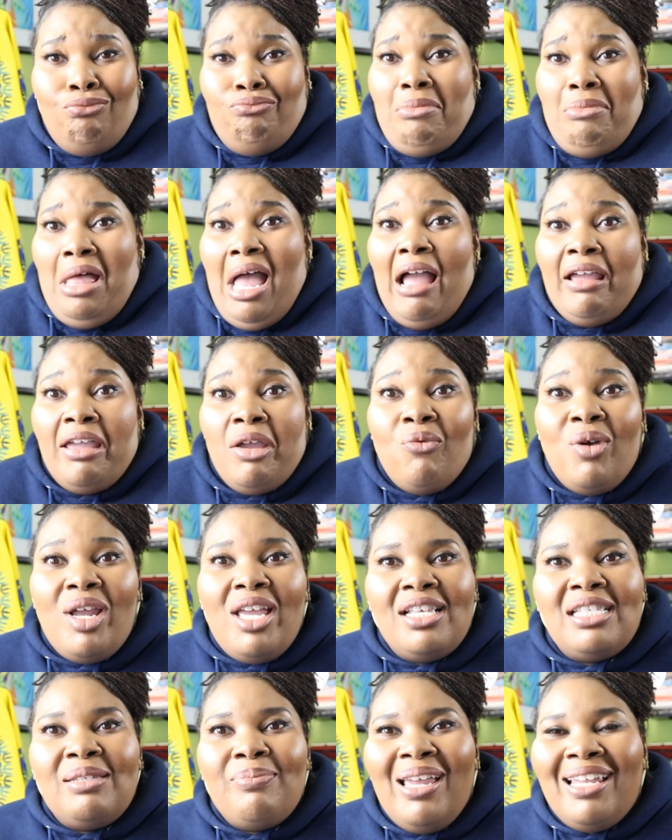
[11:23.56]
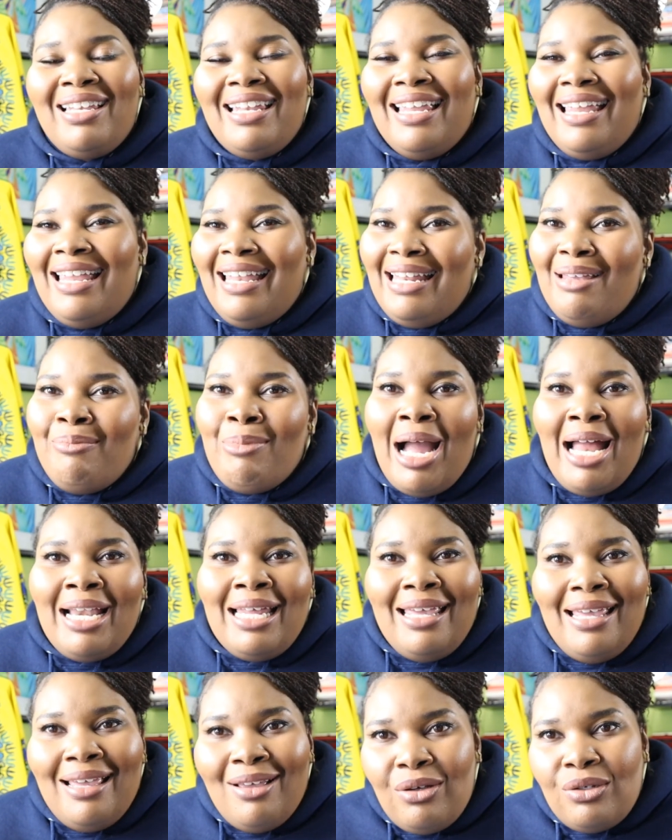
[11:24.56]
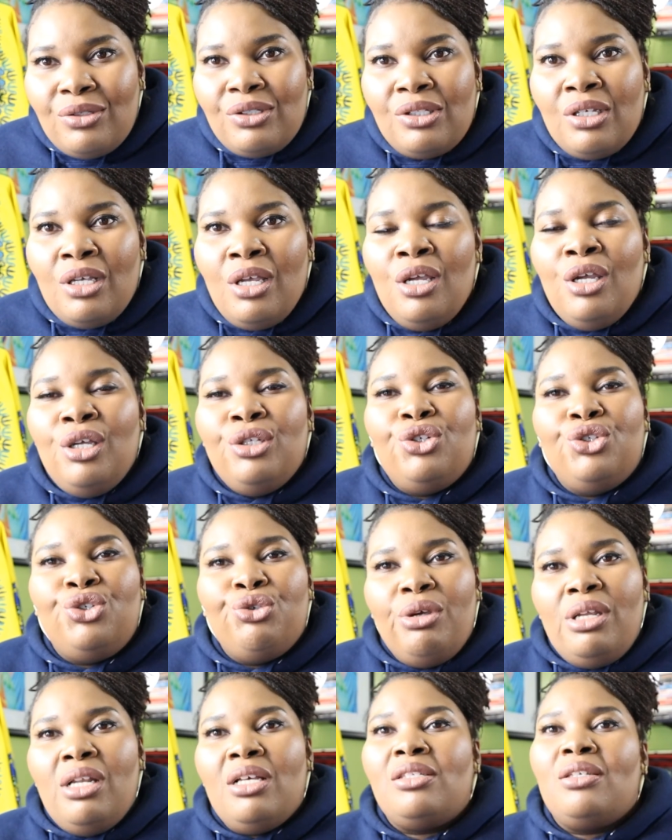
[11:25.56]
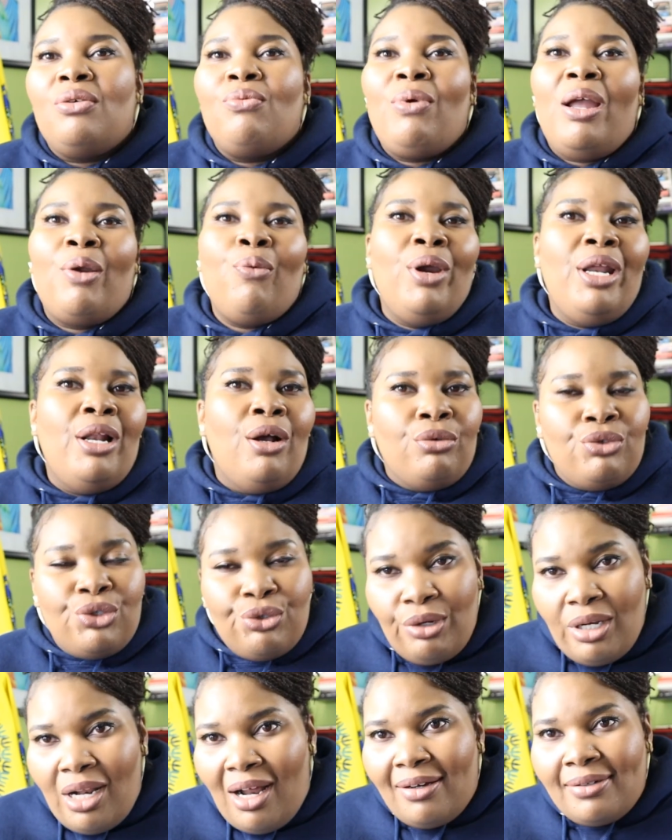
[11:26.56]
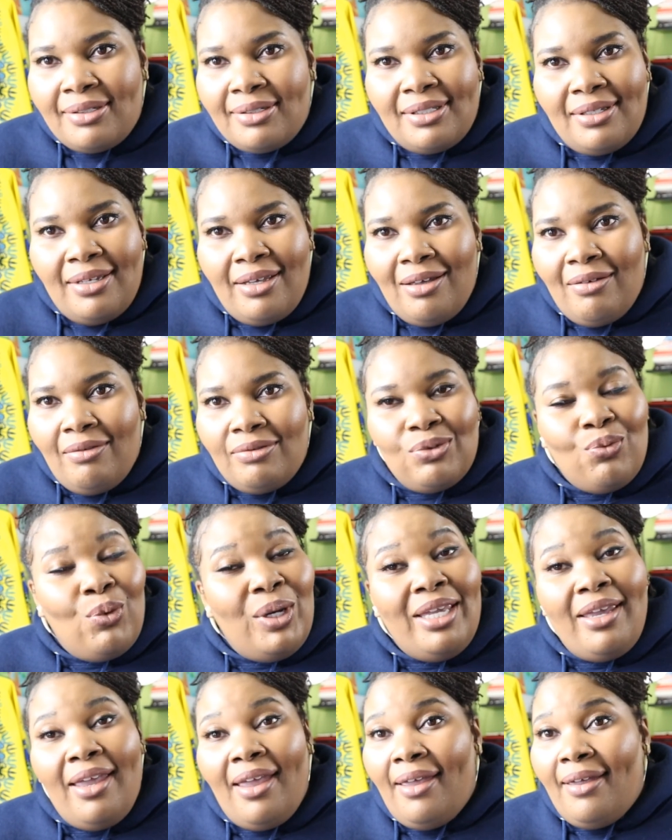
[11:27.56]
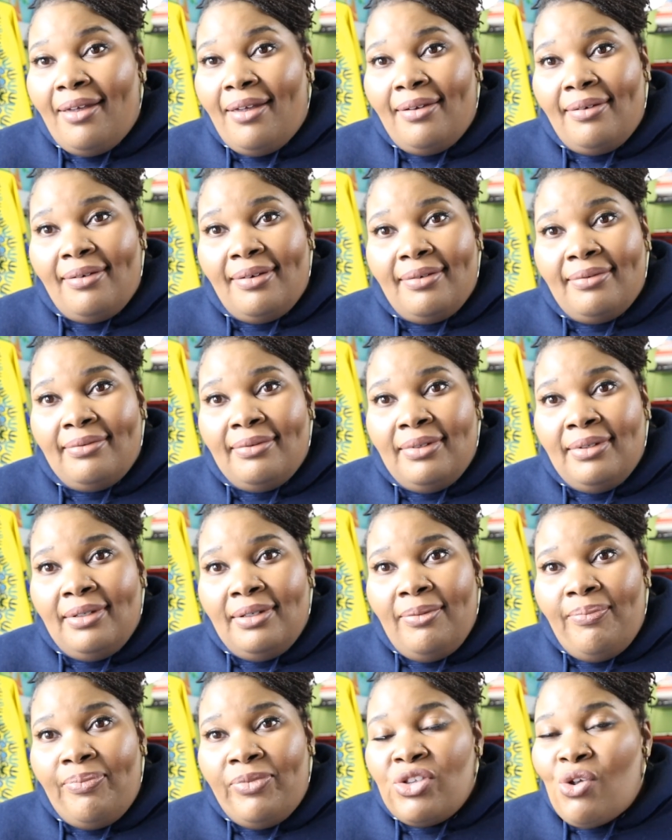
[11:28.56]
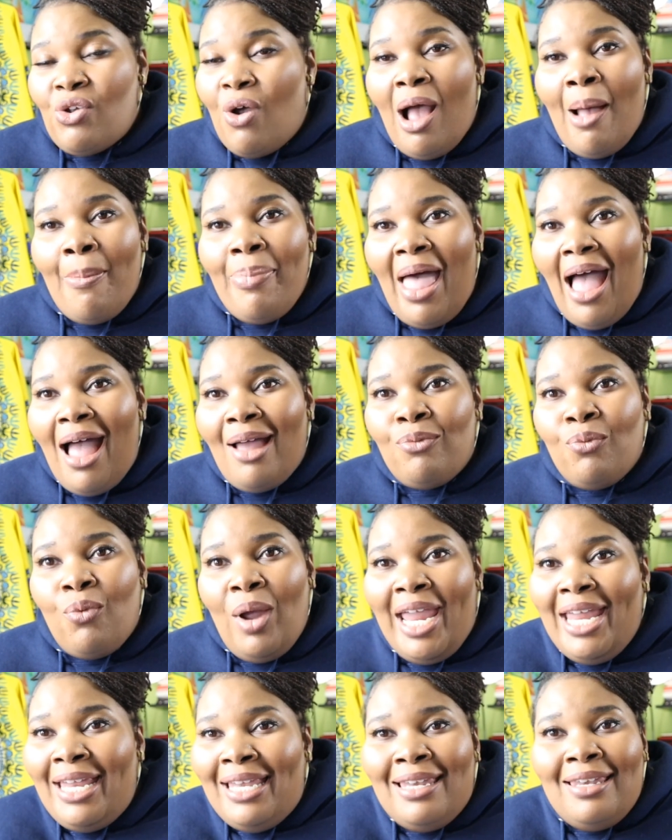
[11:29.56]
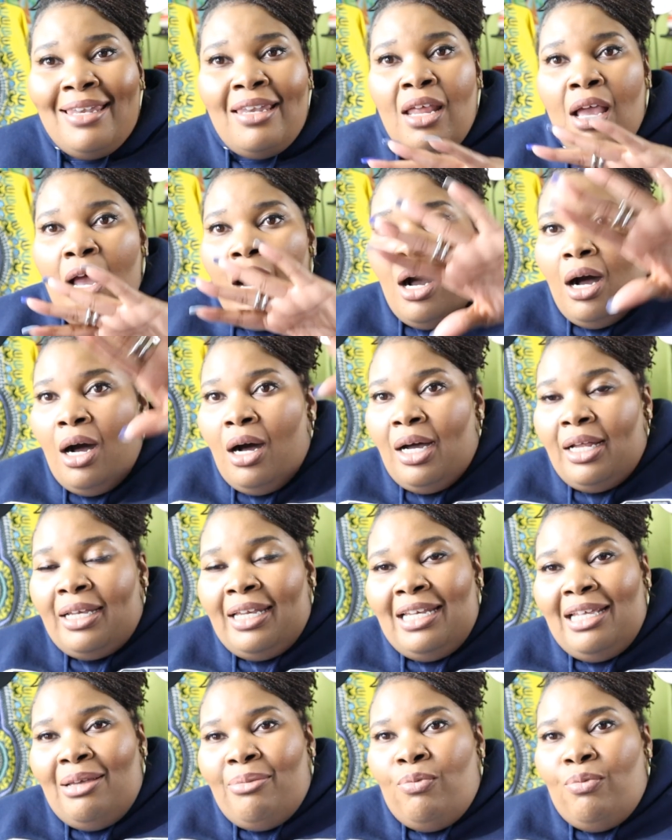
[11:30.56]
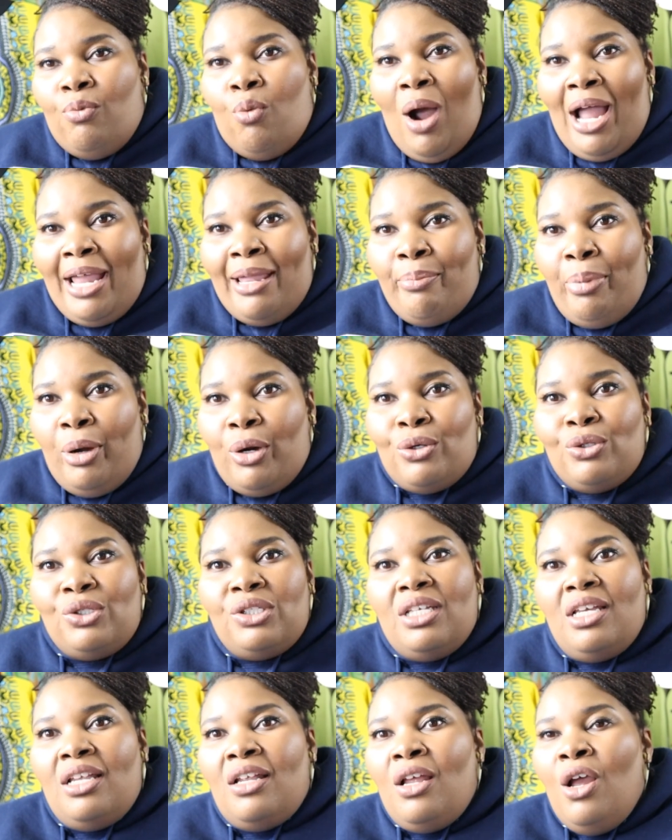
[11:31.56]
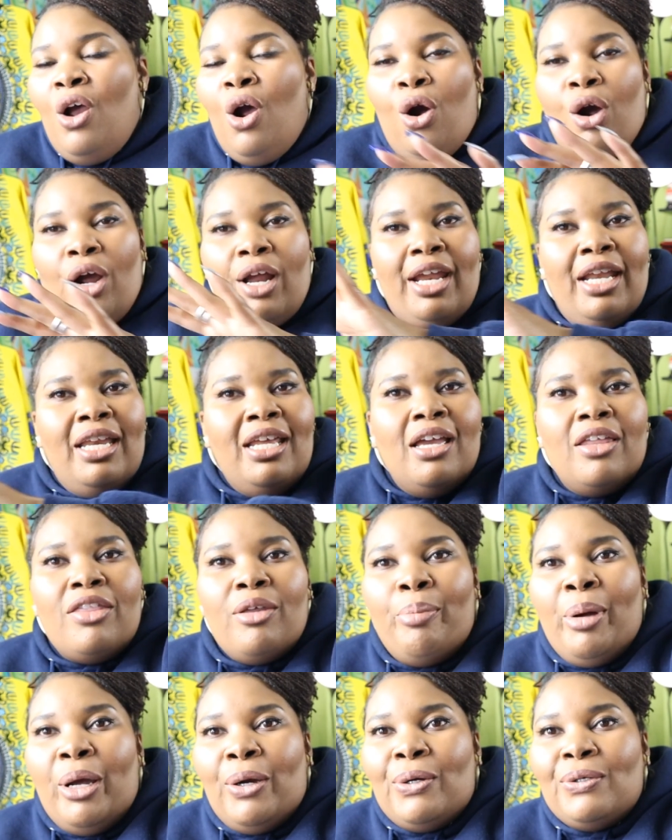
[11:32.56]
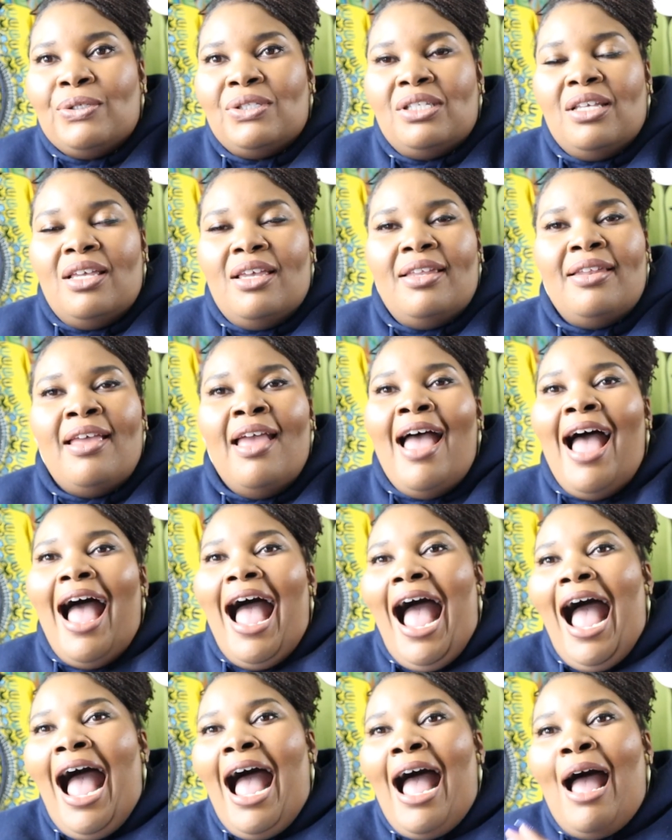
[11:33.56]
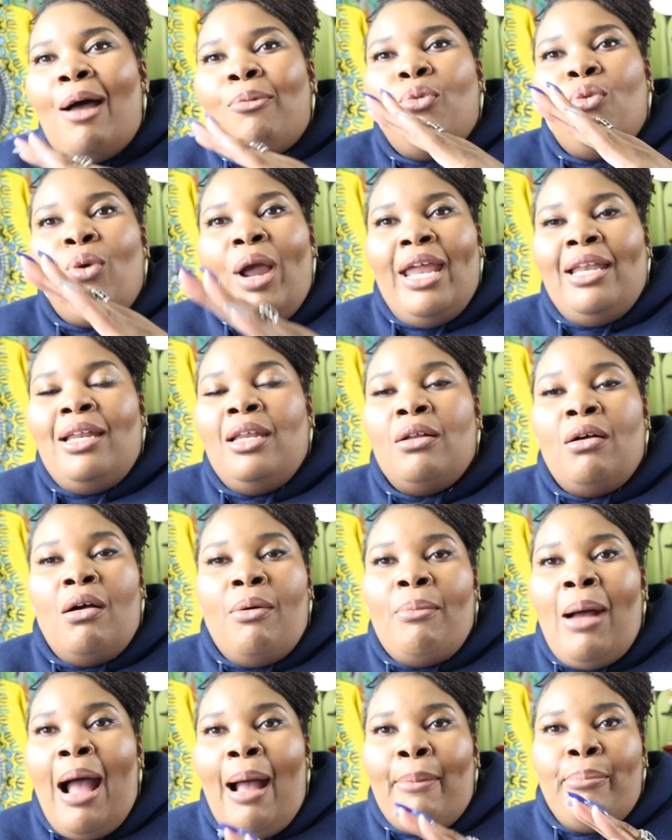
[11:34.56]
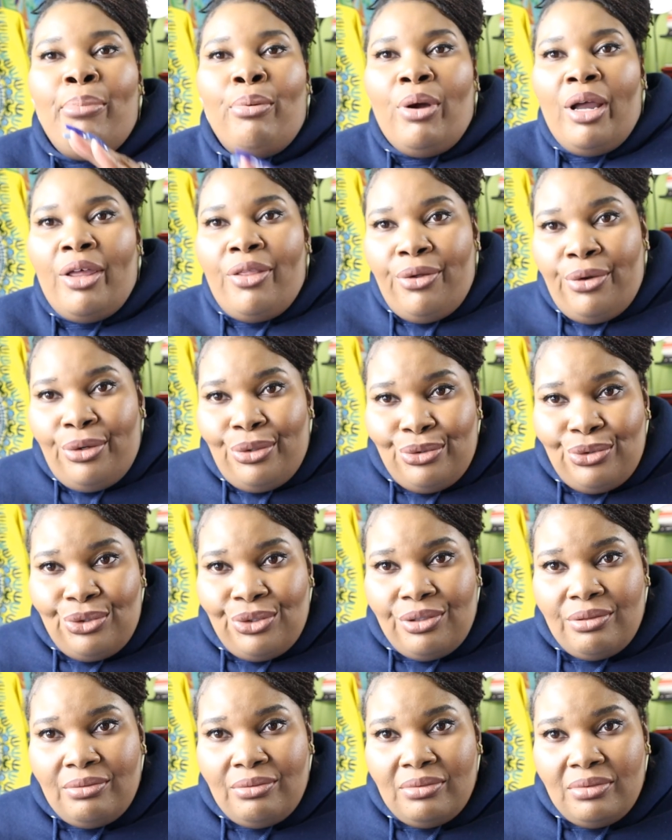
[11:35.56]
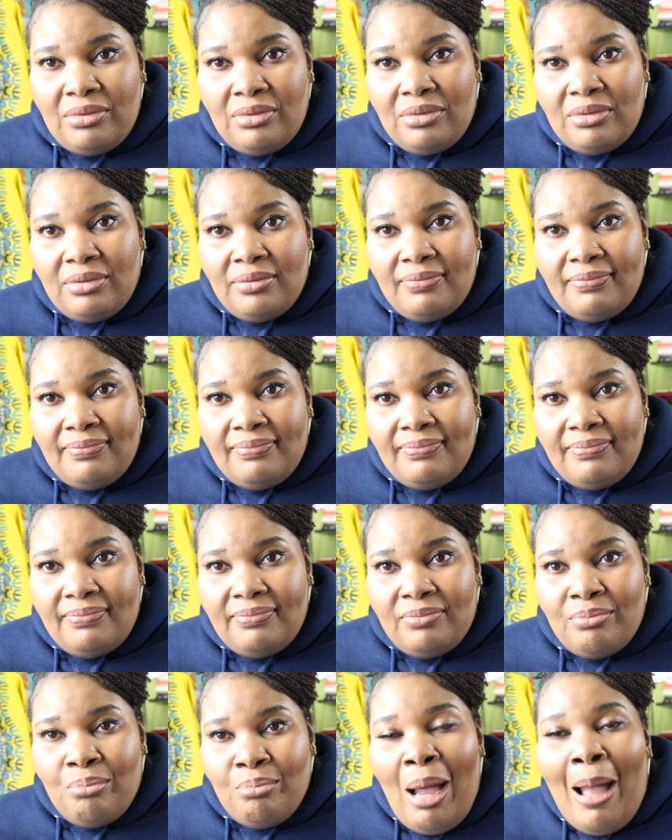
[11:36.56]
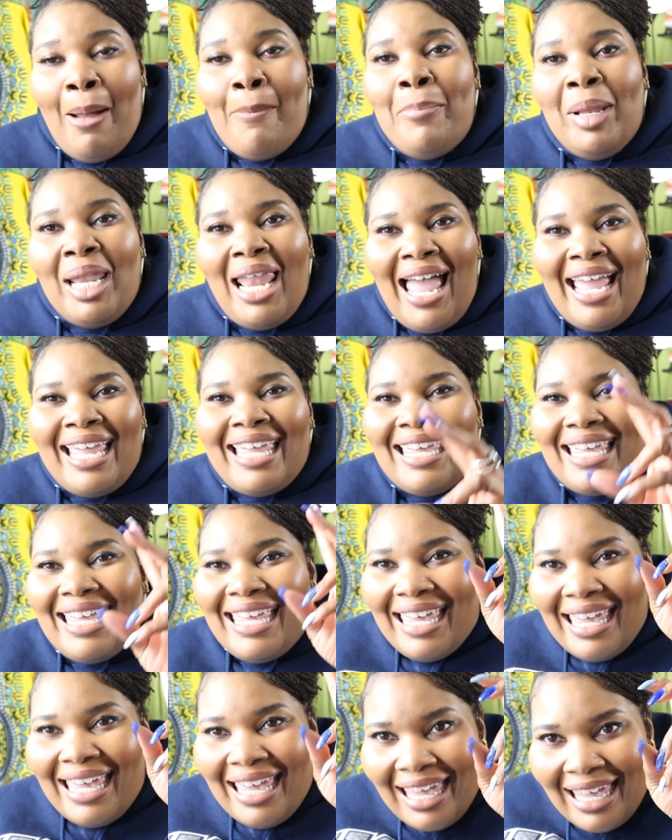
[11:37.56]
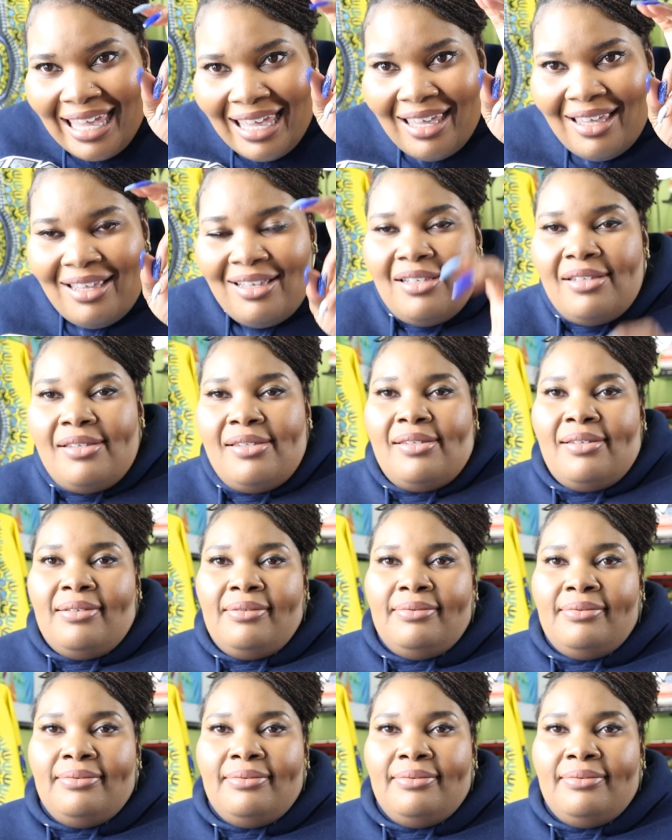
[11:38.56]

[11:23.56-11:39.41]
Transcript: How can we expect anybody else to treat us the way we don't treat ourselves? We can't. So I'm not waiting on any white person or any other person. I'm waiting on my brothers, my black kings,